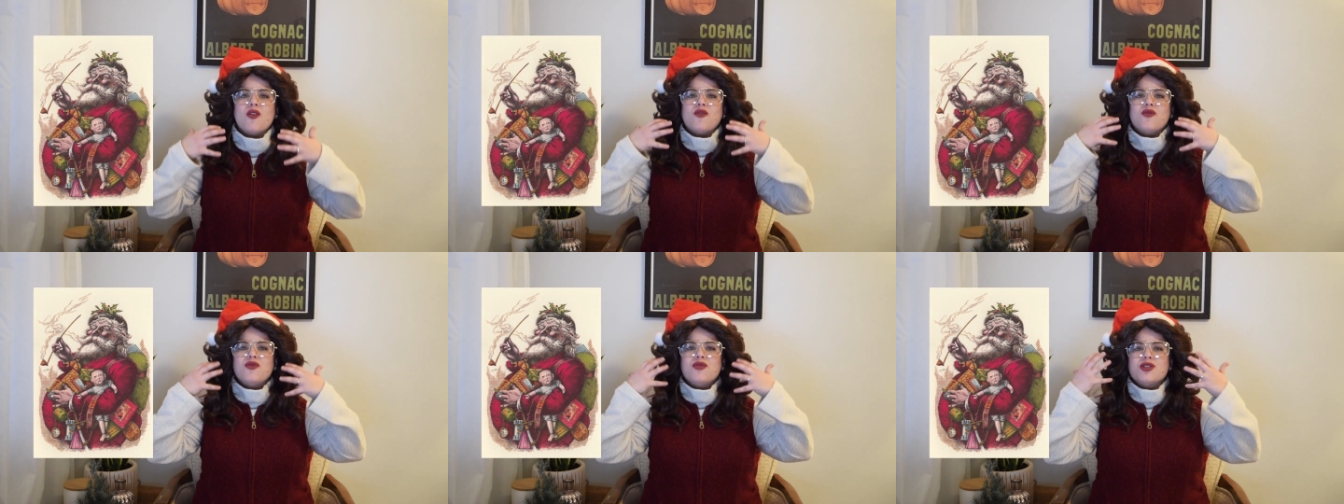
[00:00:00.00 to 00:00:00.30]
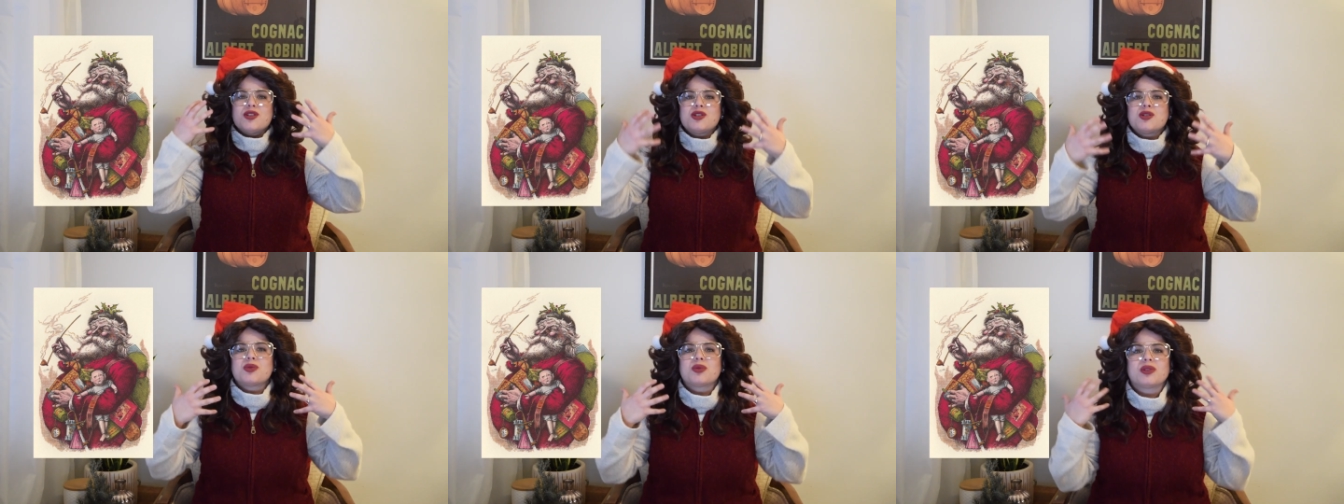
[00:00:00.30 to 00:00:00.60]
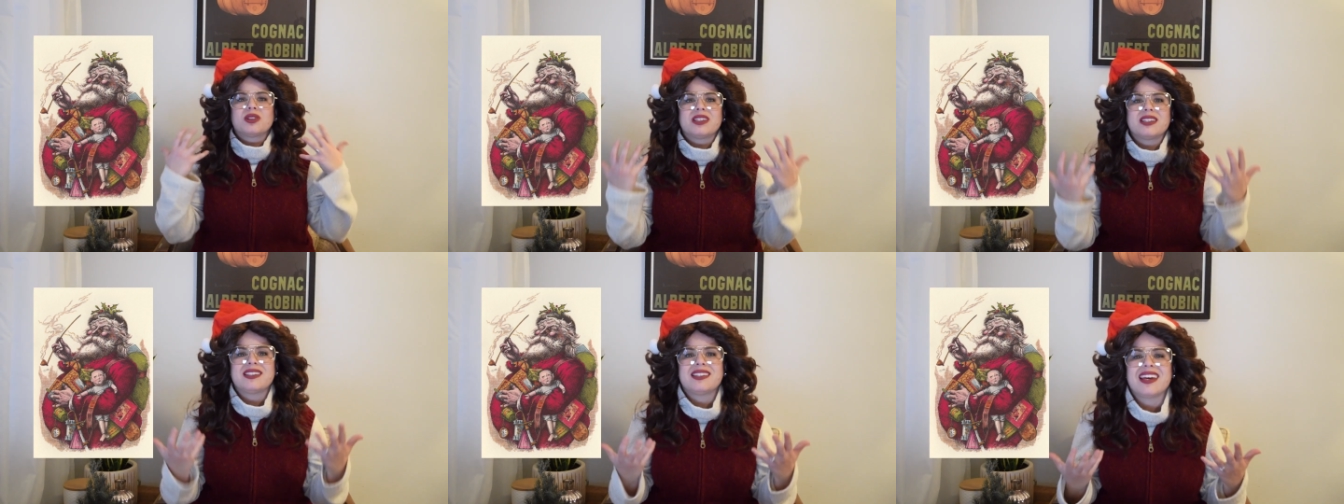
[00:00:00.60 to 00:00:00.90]

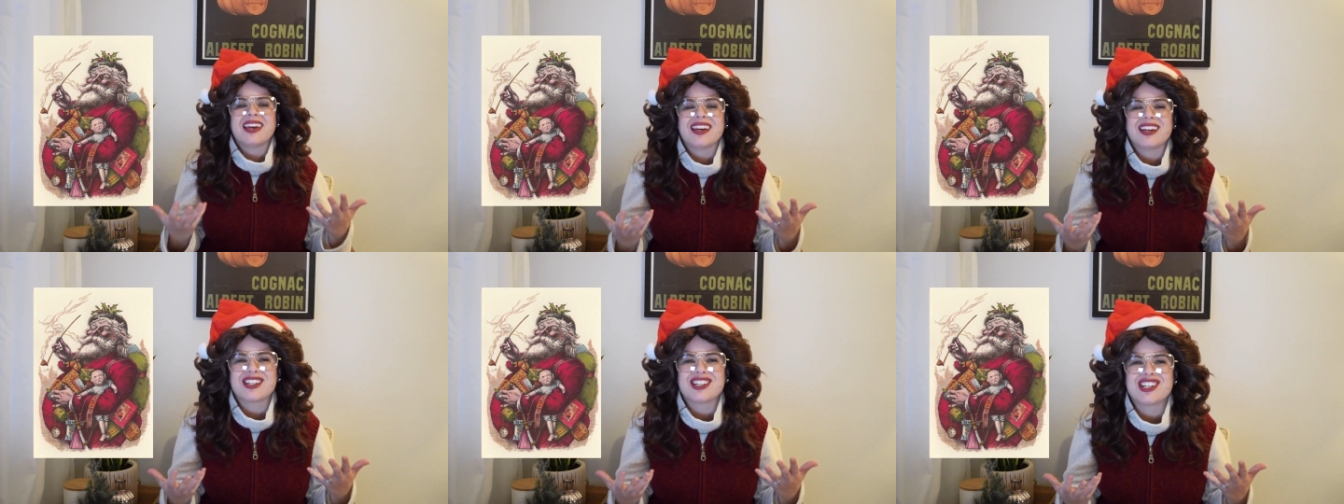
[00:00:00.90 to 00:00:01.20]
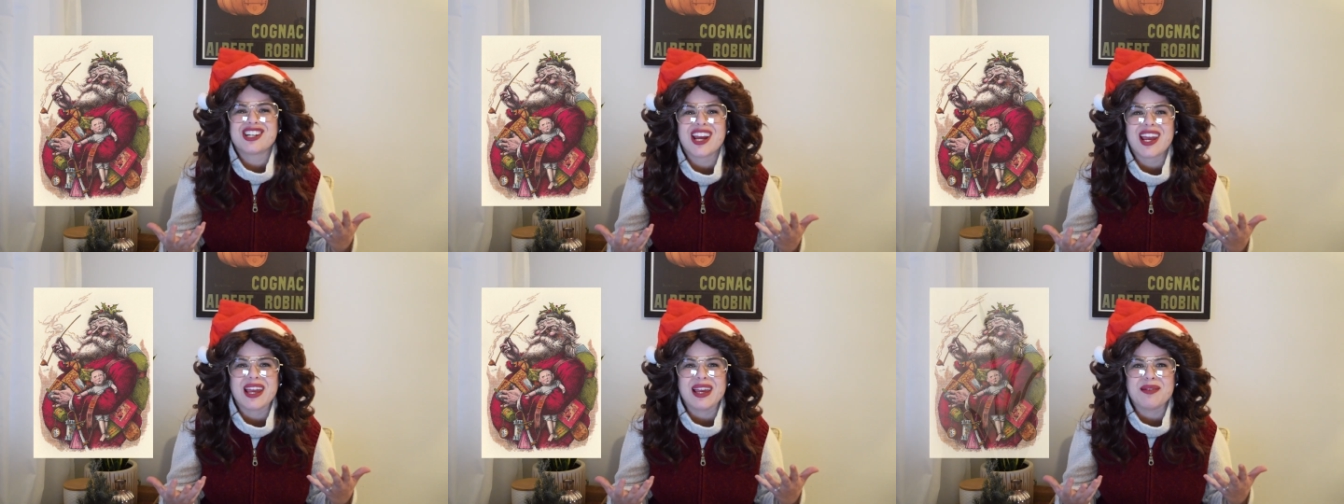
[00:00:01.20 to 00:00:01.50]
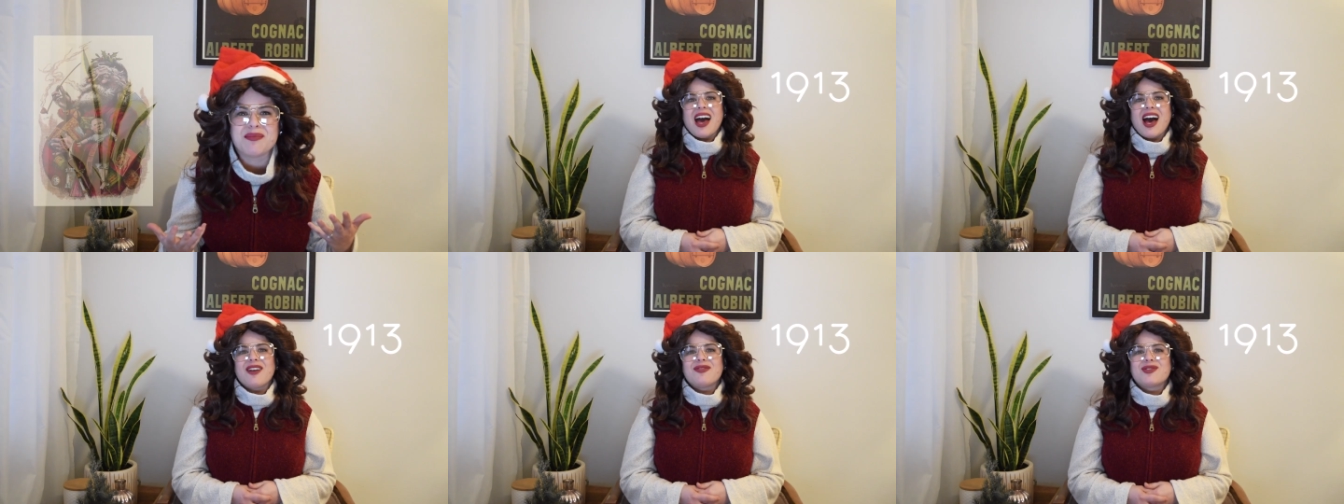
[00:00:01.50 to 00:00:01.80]
visually take
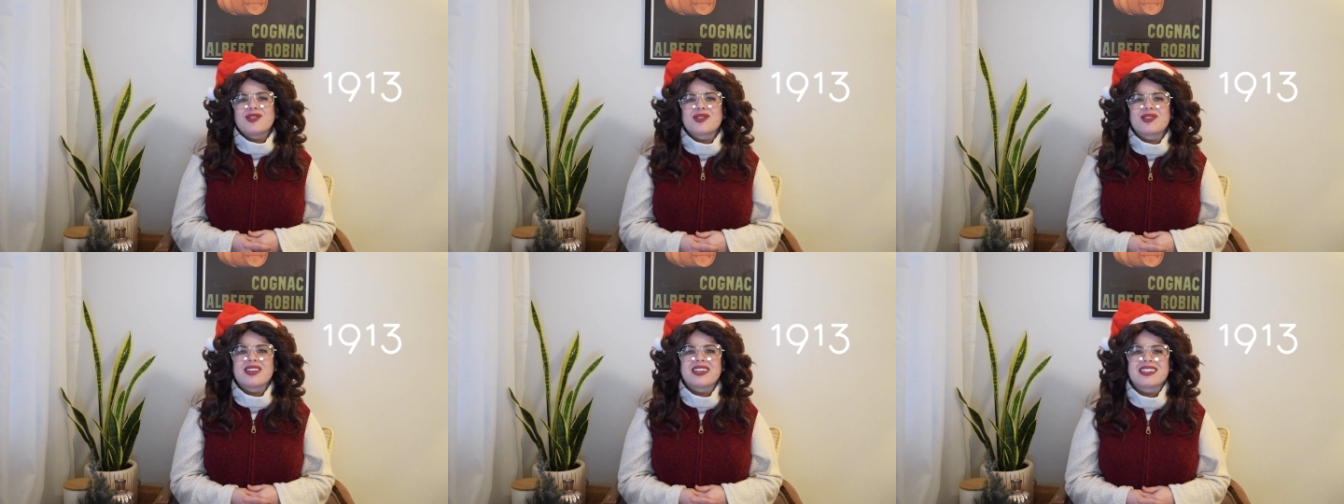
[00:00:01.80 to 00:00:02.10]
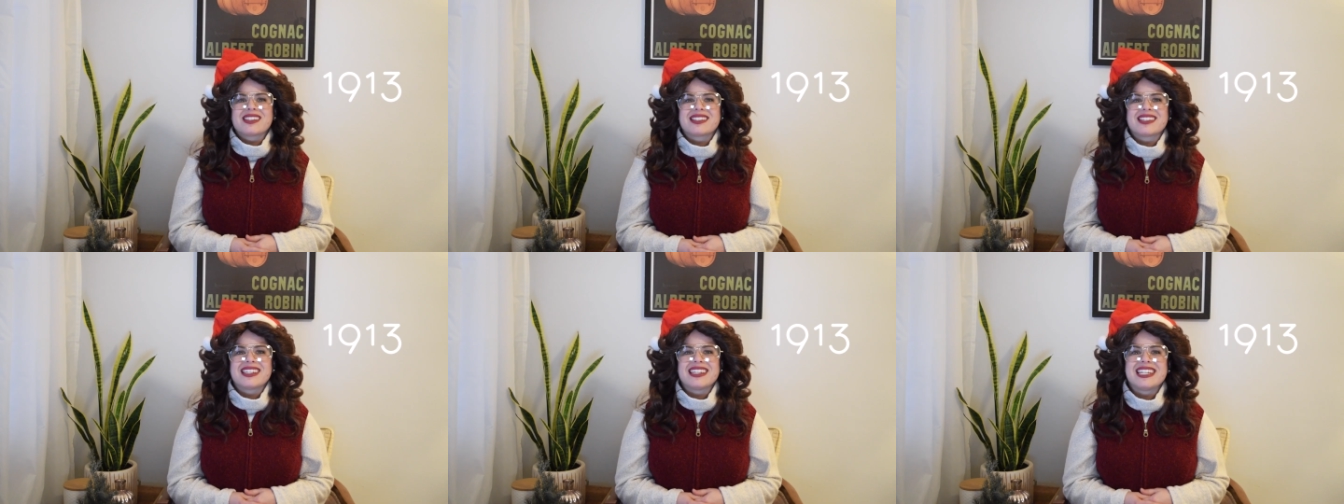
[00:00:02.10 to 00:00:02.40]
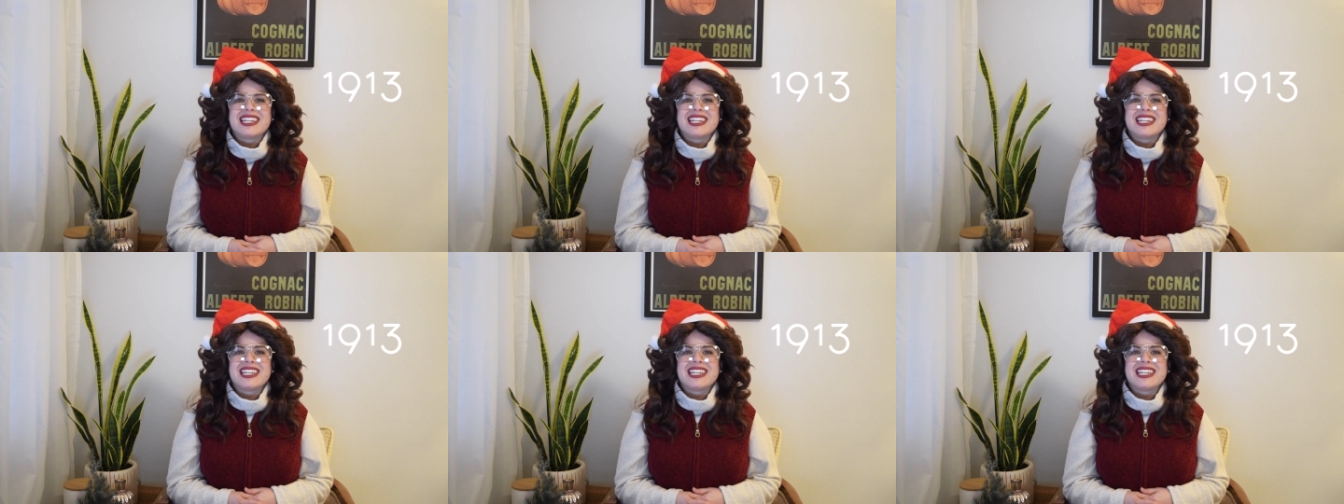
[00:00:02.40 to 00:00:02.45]
shape. After this,